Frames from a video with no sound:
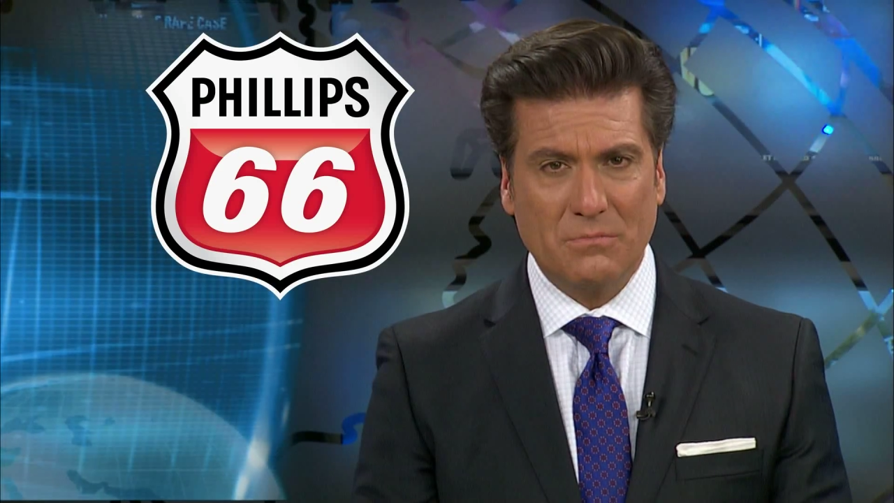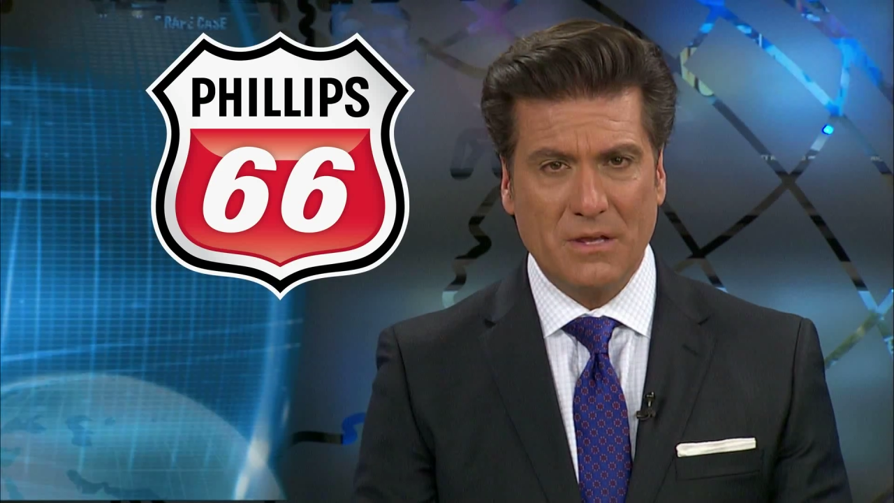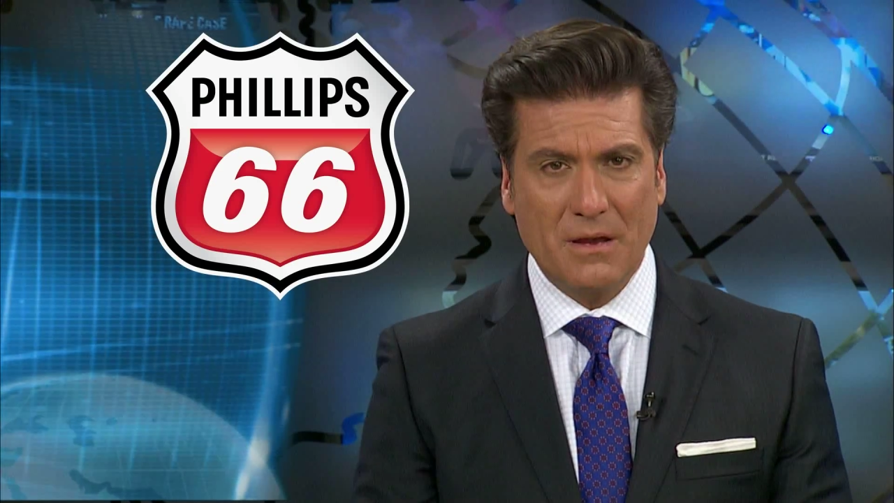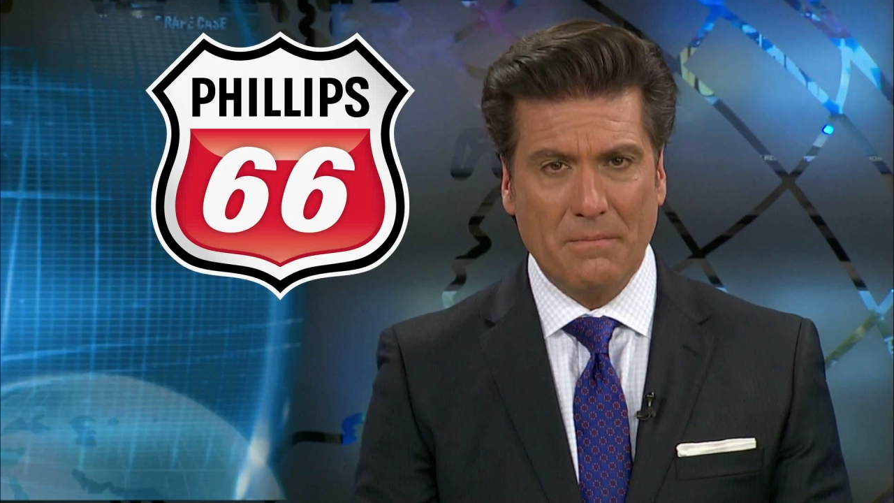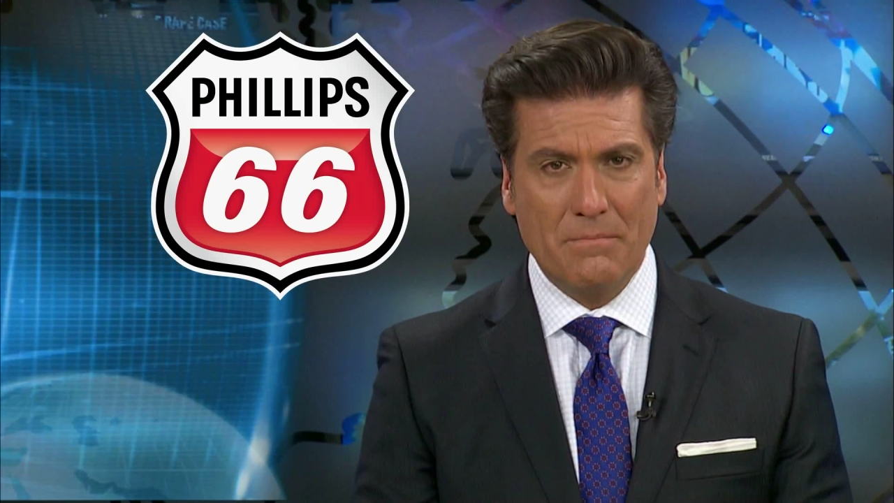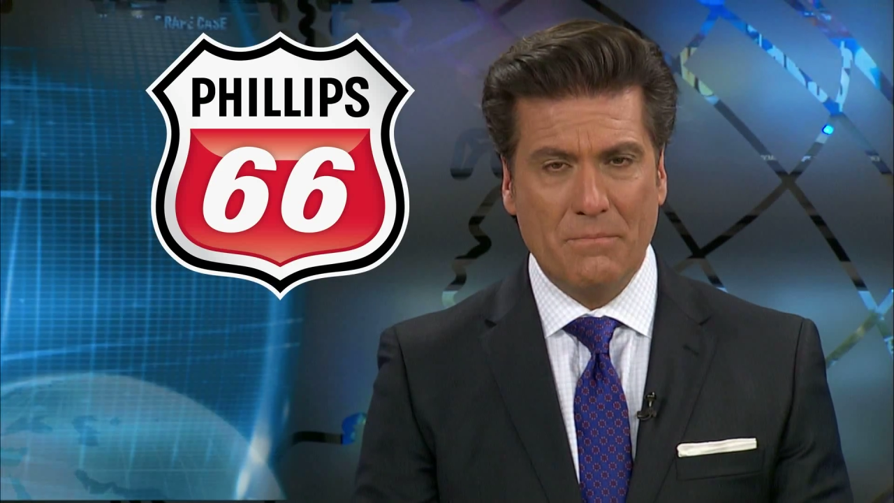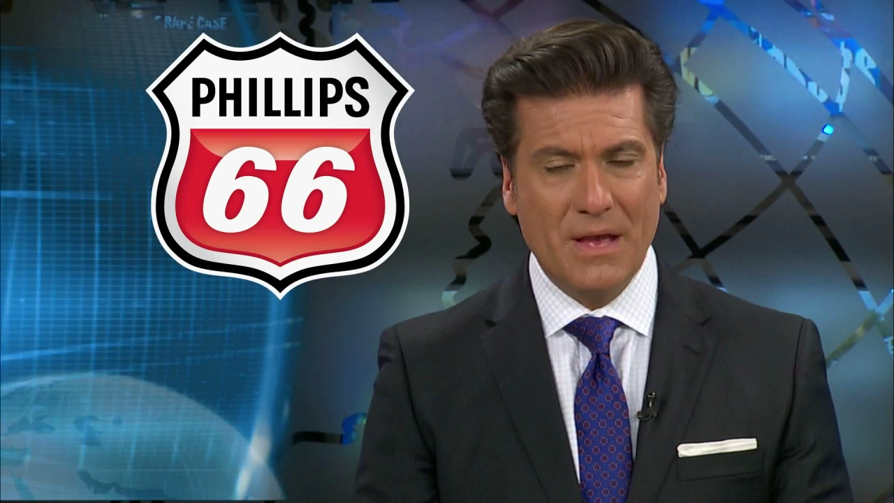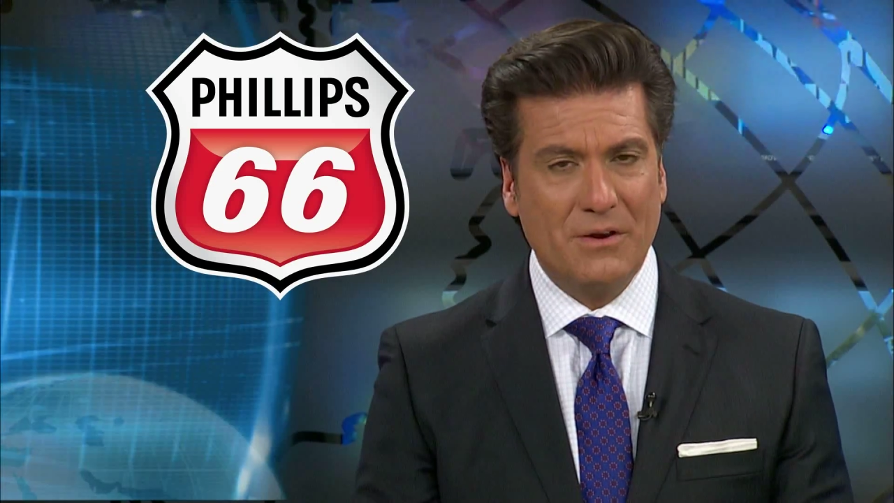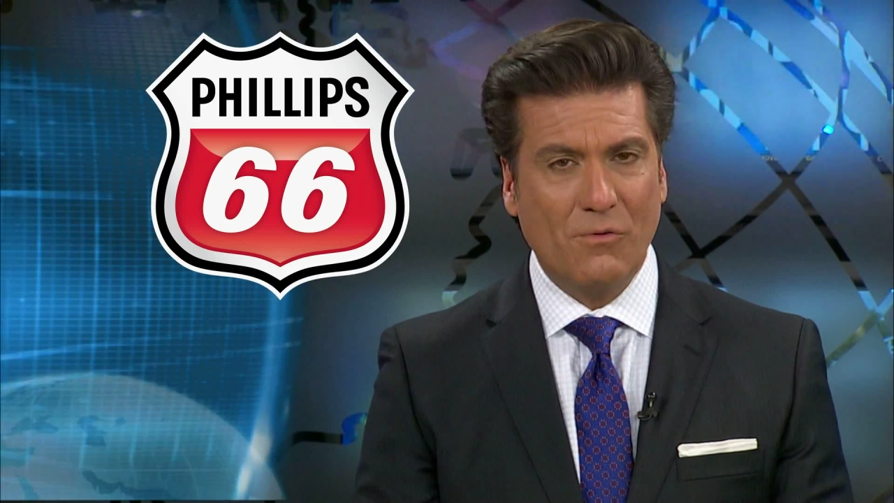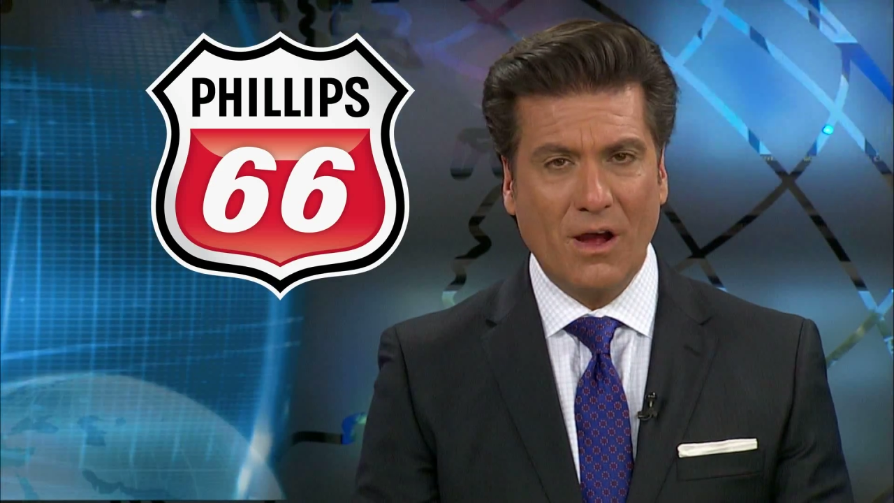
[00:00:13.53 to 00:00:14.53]
to be a
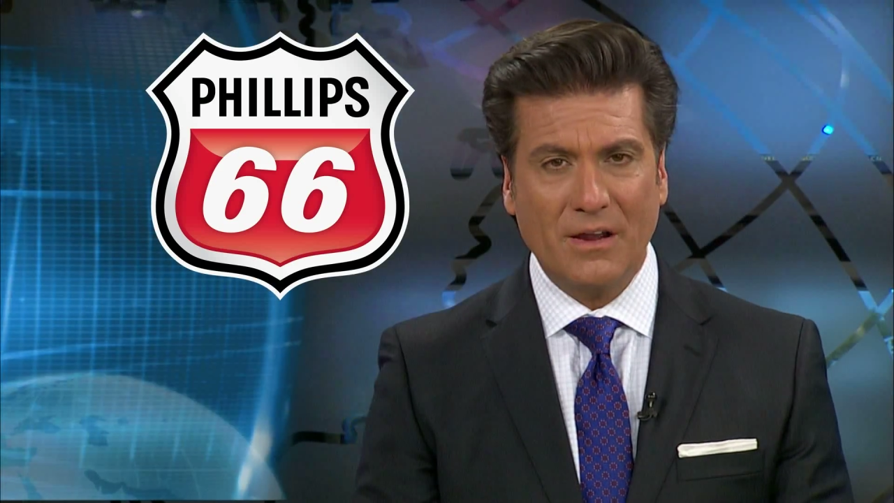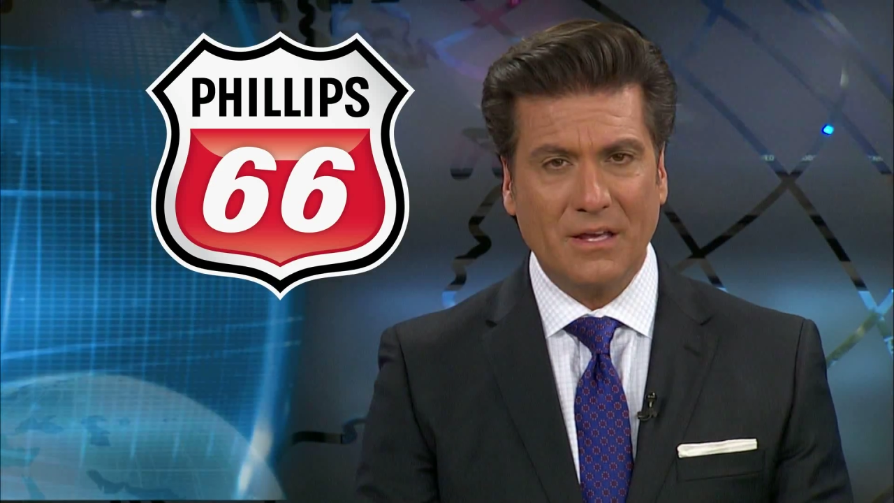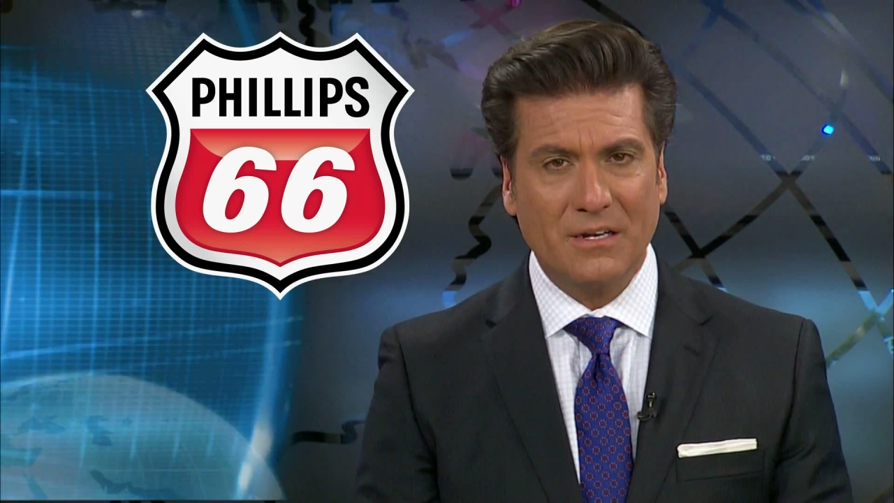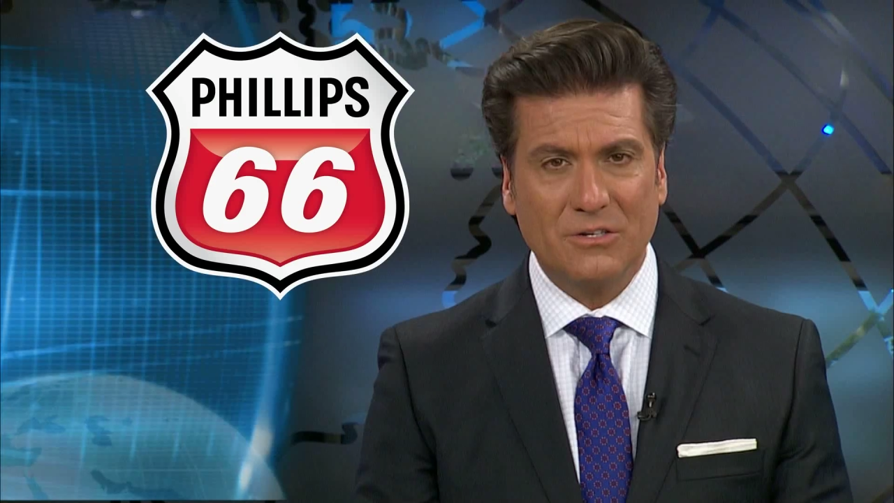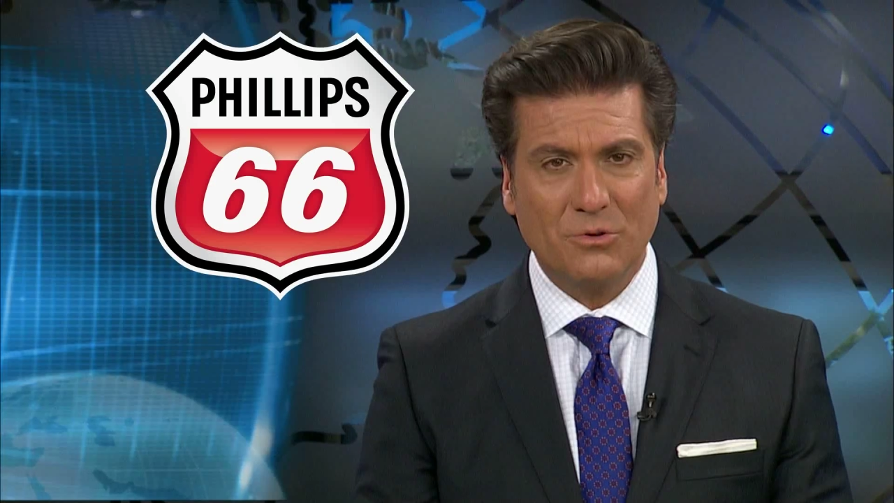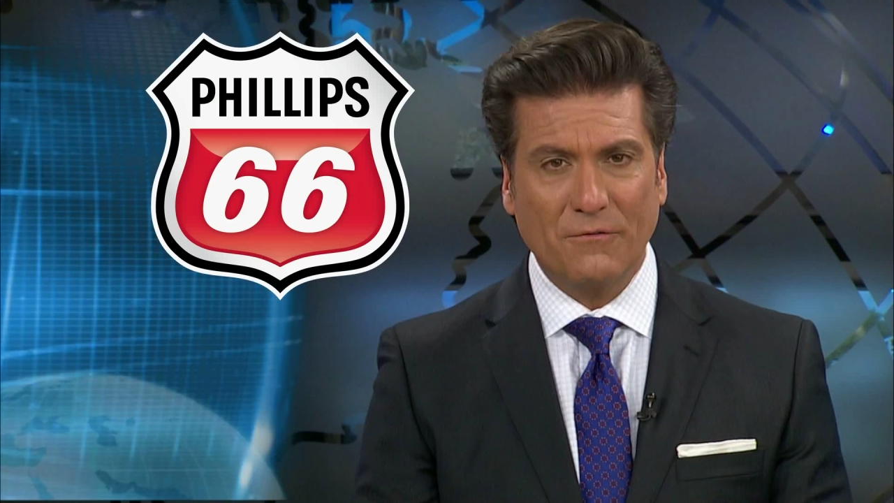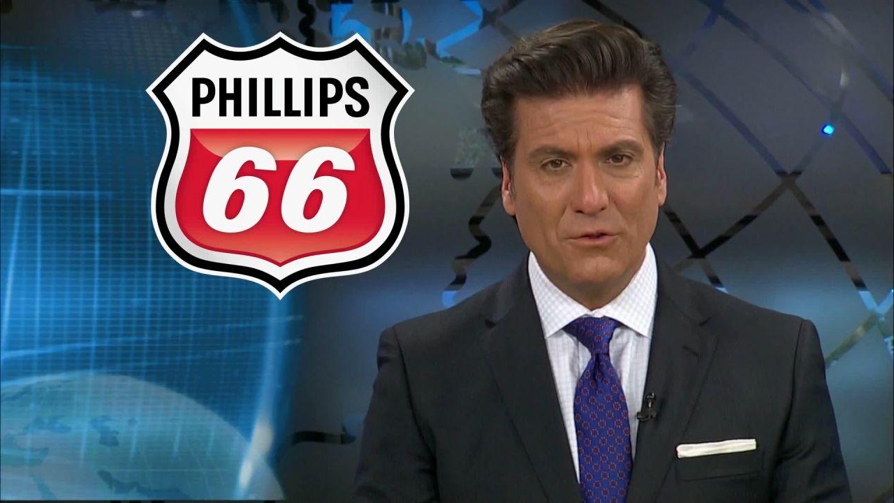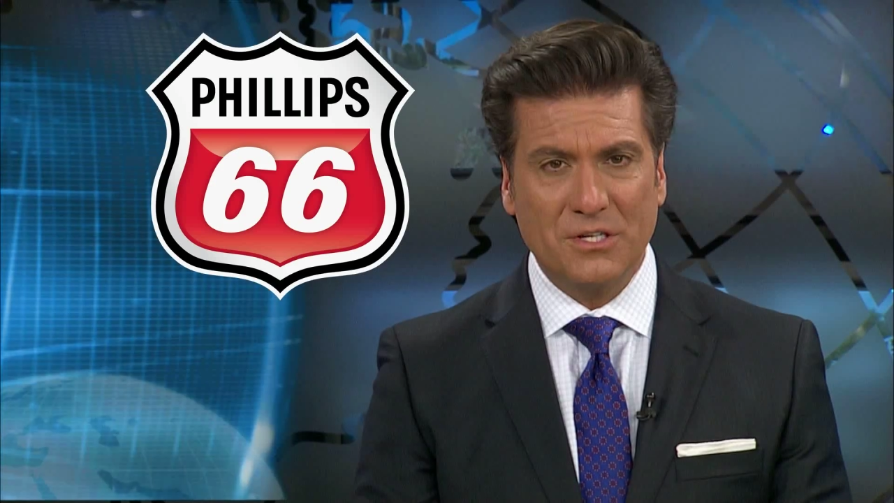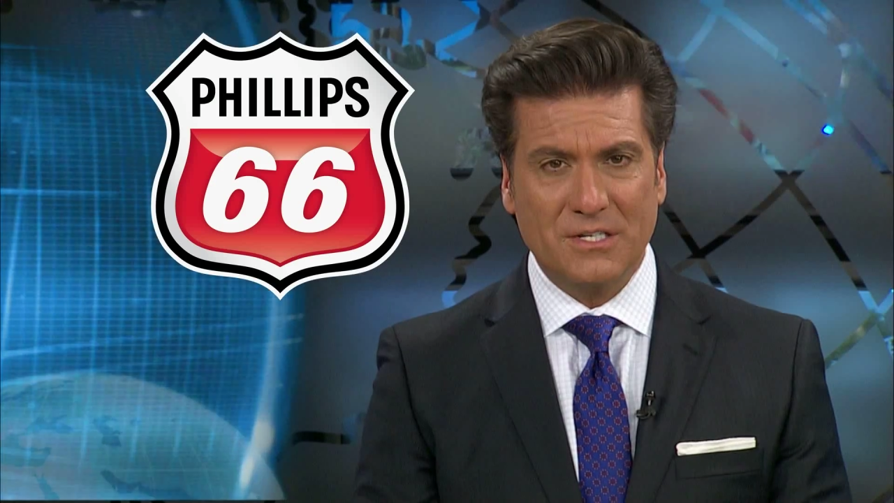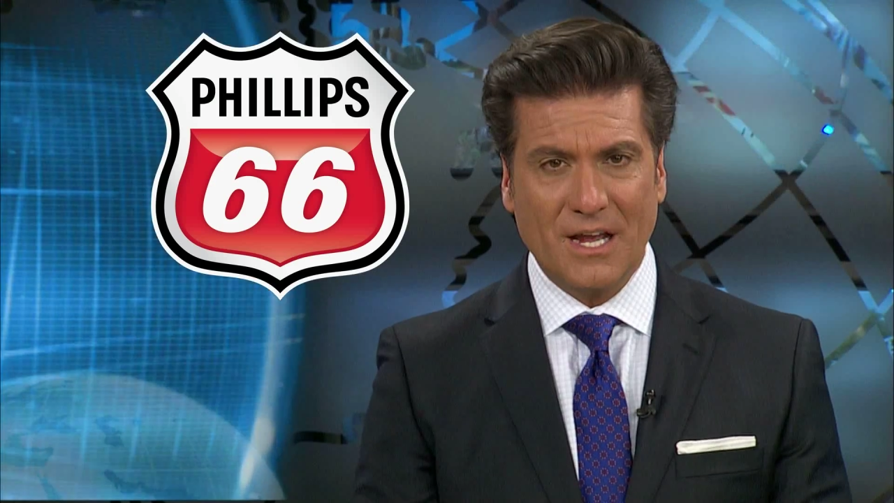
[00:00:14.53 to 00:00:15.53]
bedrock industry
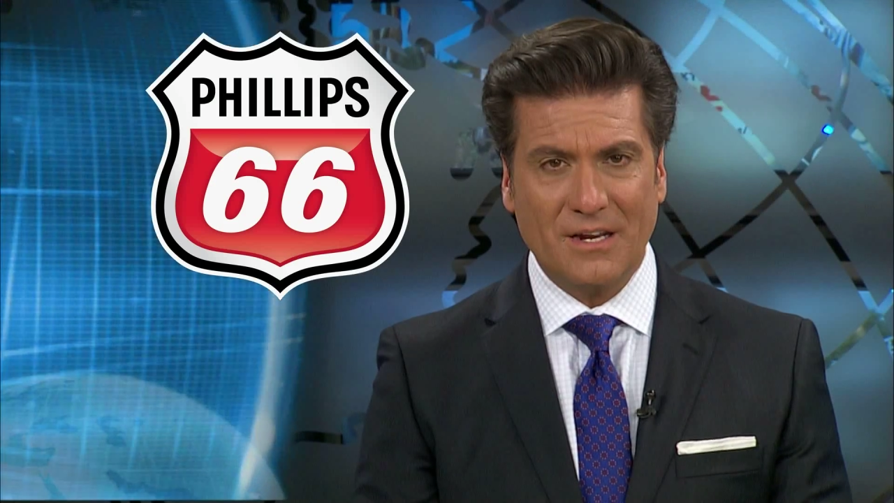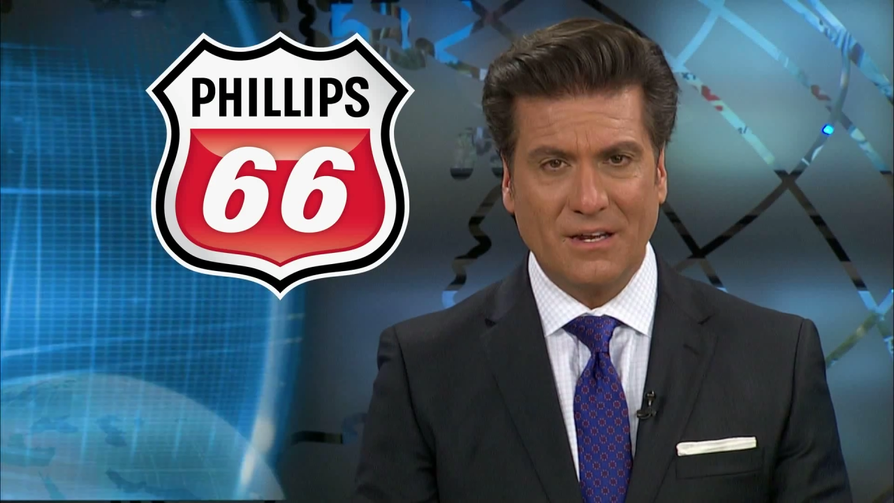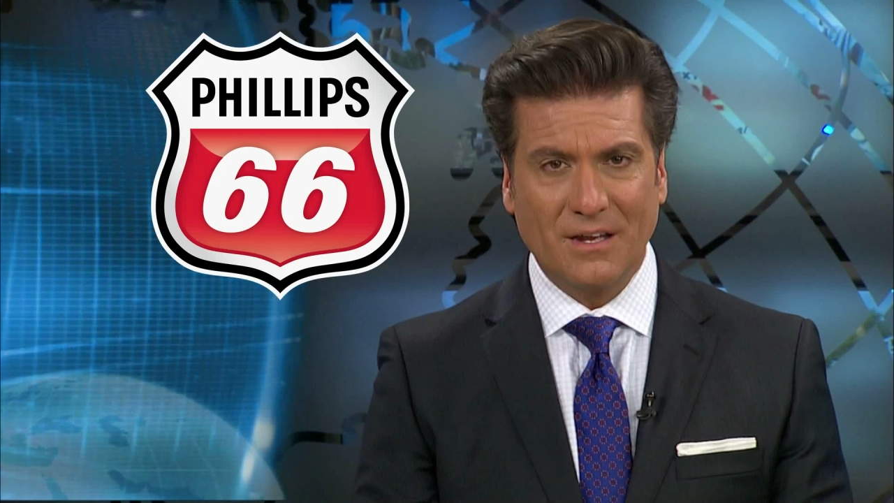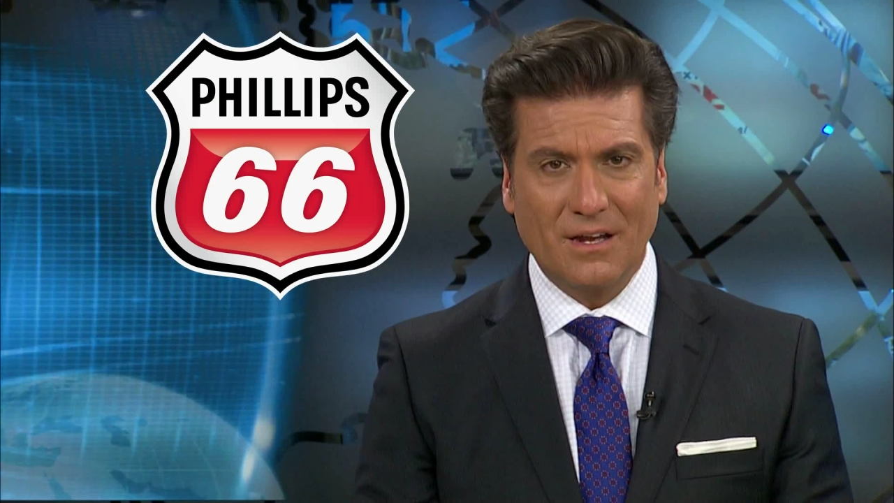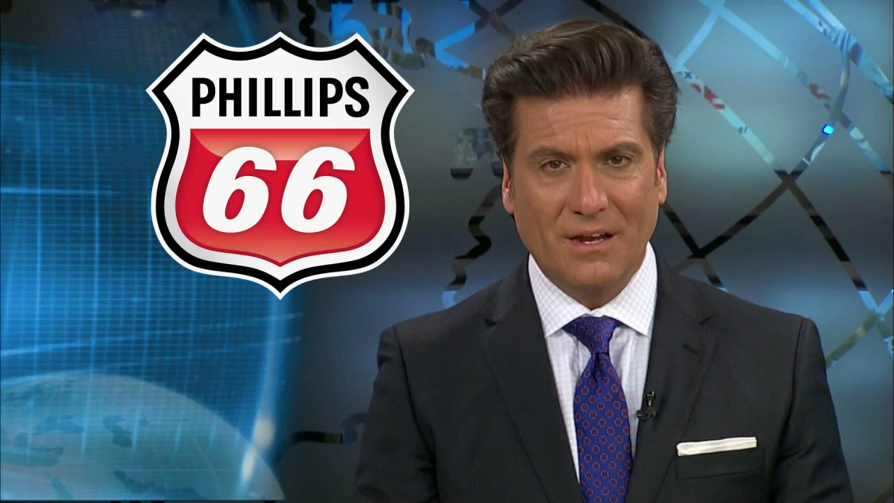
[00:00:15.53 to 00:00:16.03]
for the state.